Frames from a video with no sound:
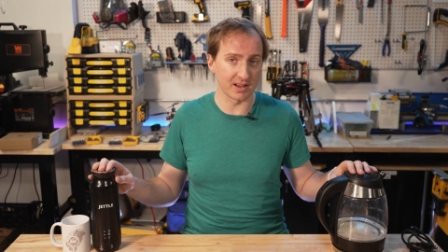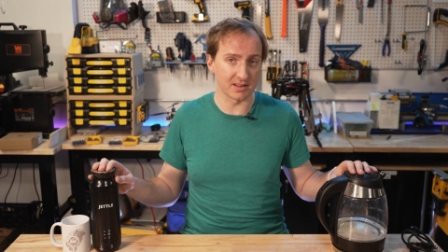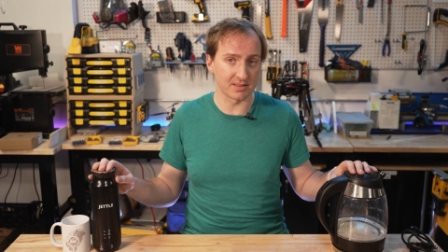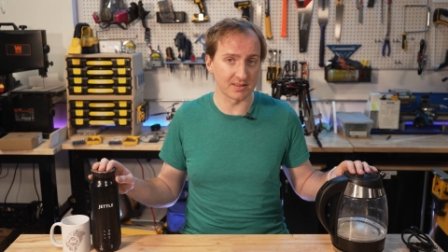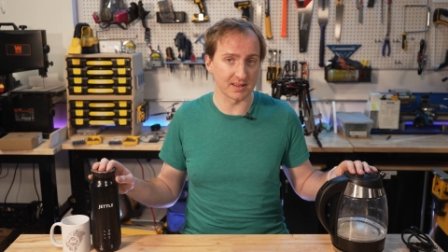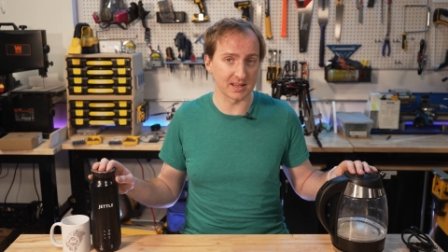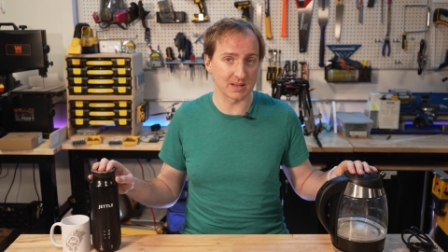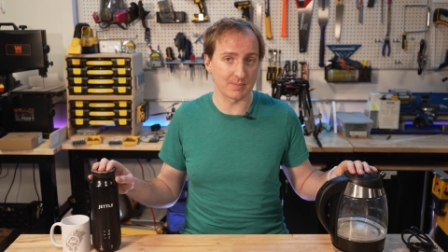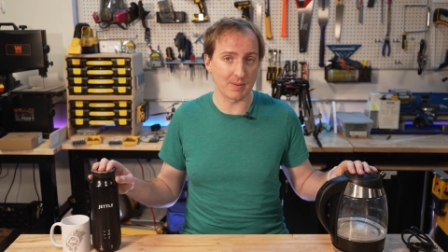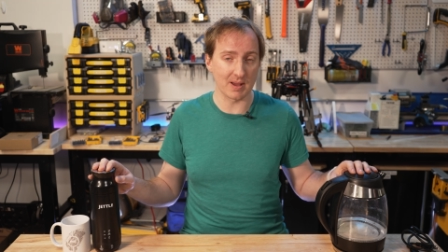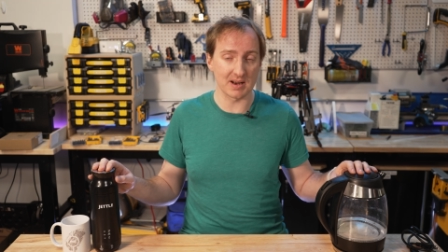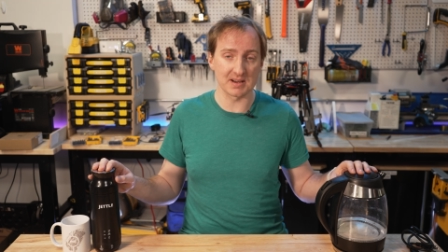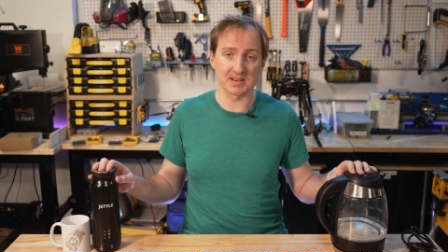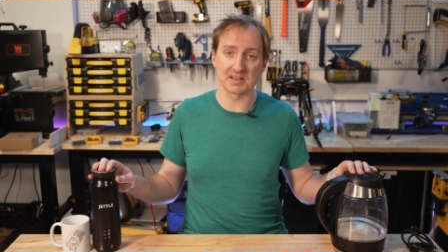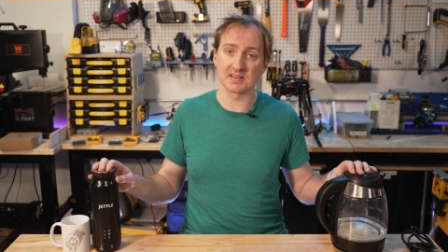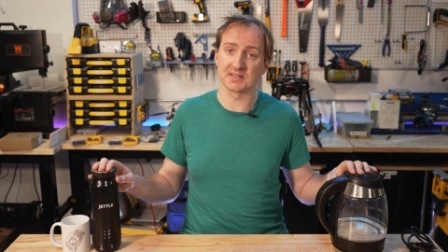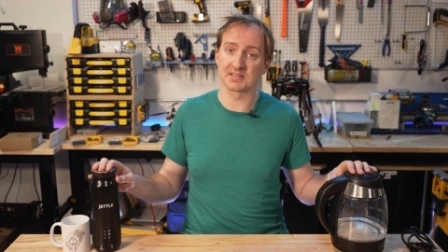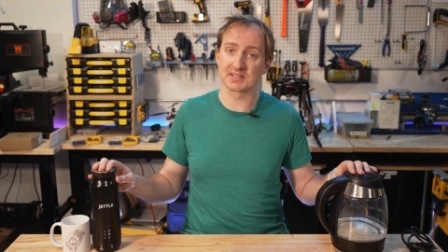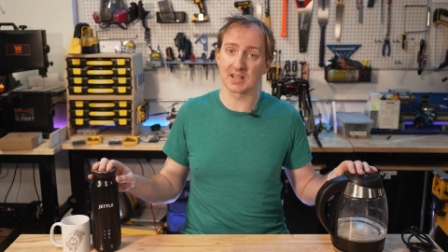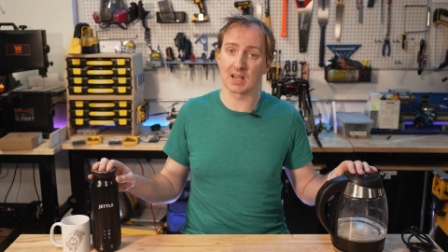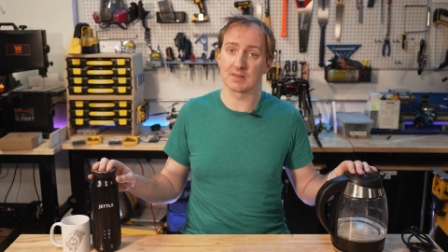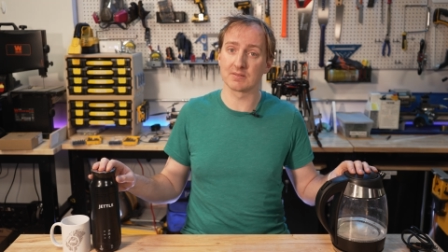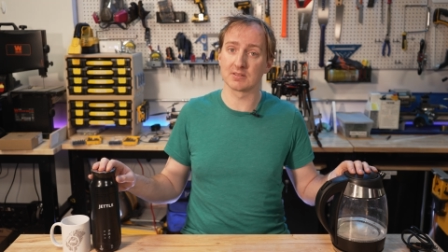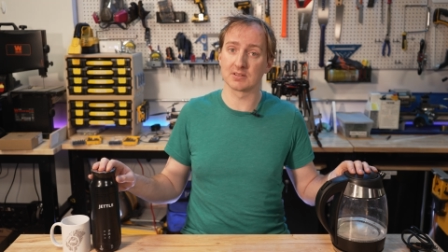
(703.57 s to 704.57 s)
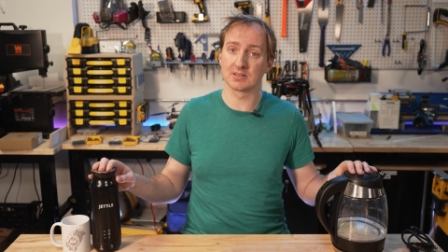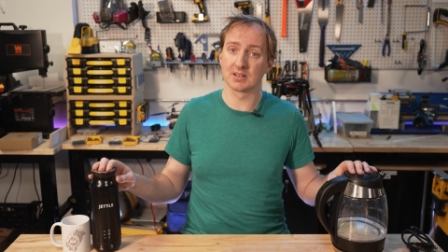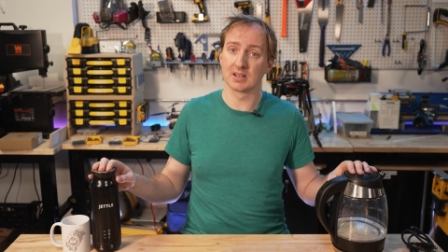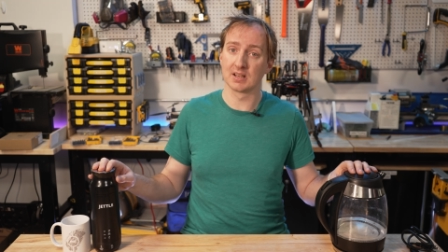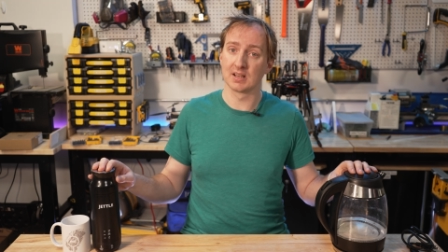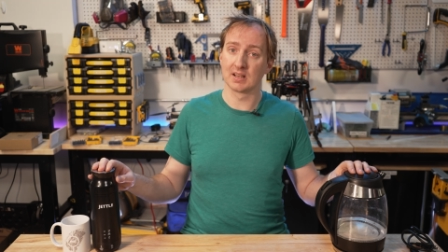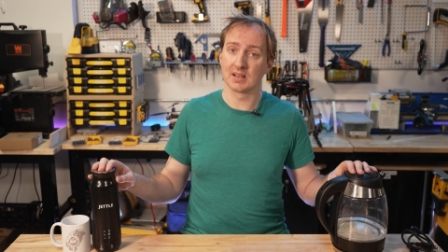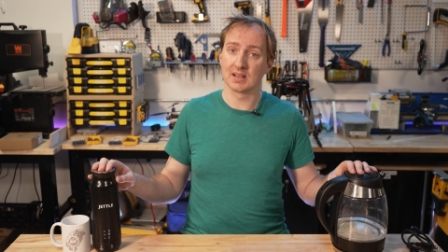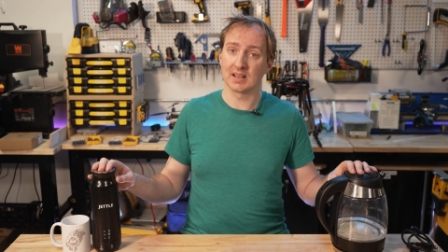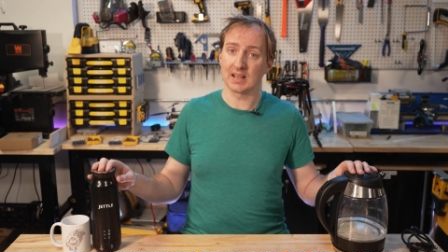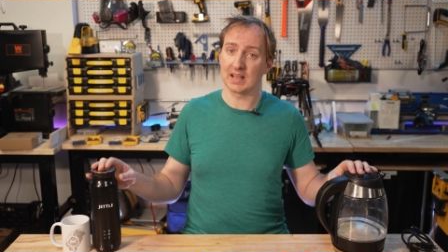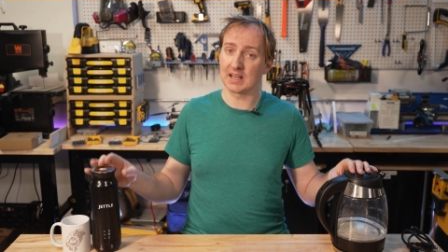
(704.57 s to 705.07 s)
think humanity discovered
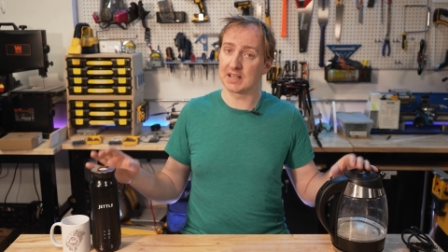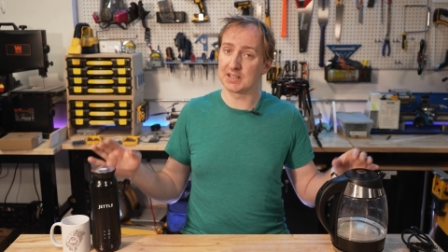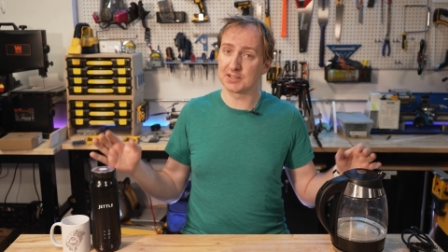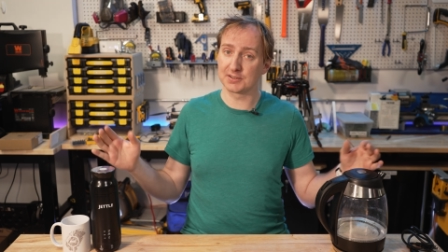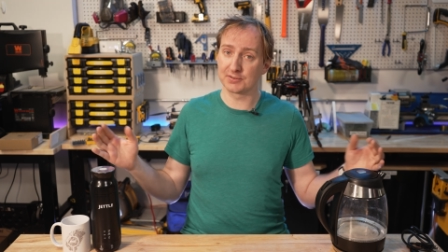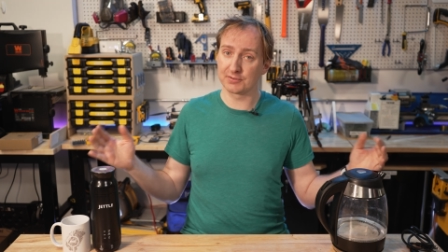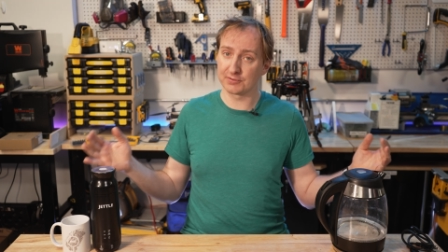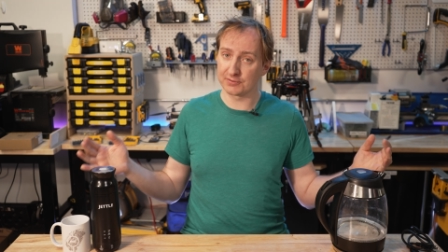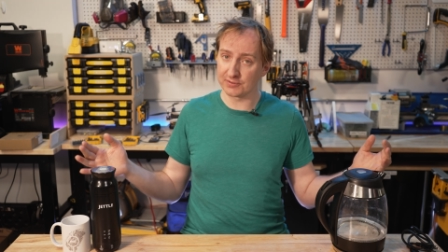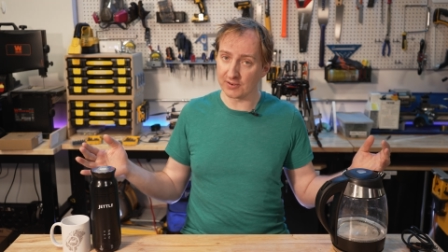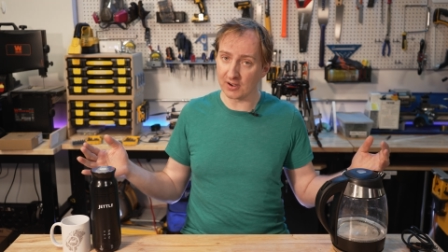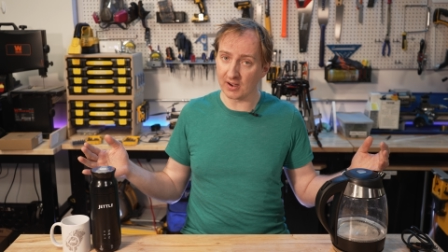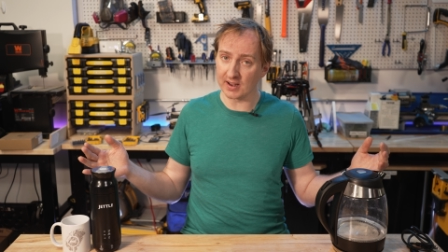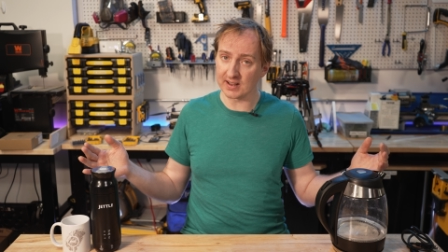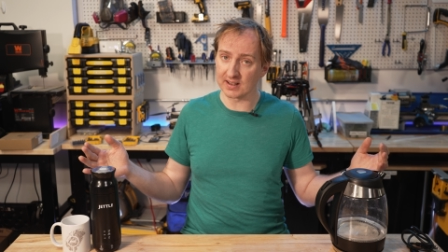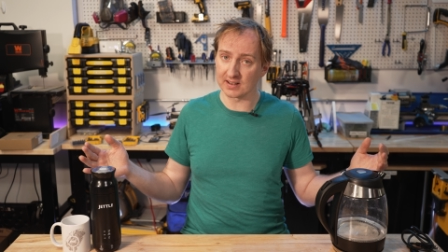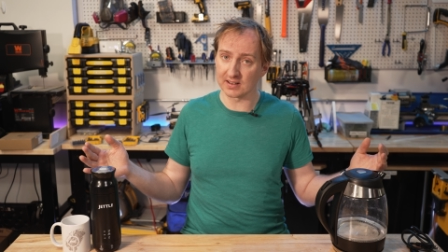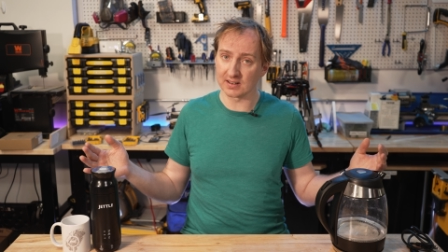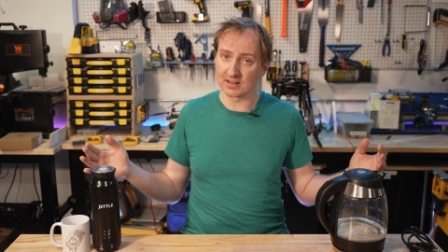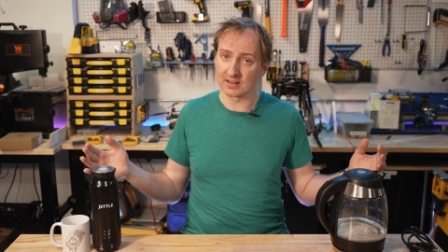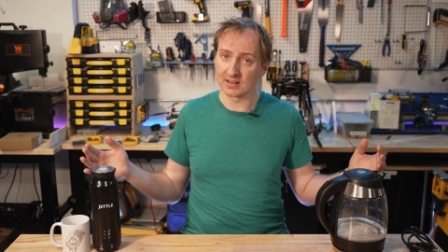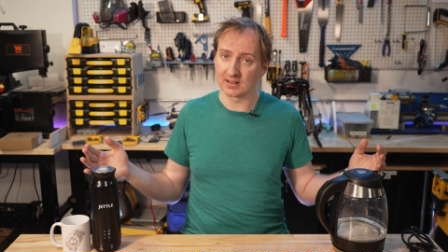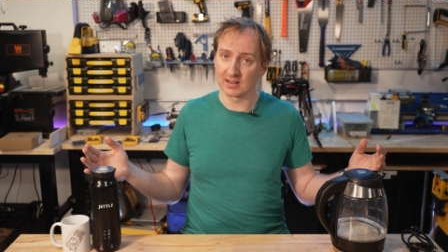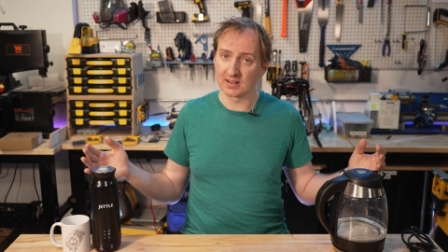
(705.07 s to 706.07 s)
is fire.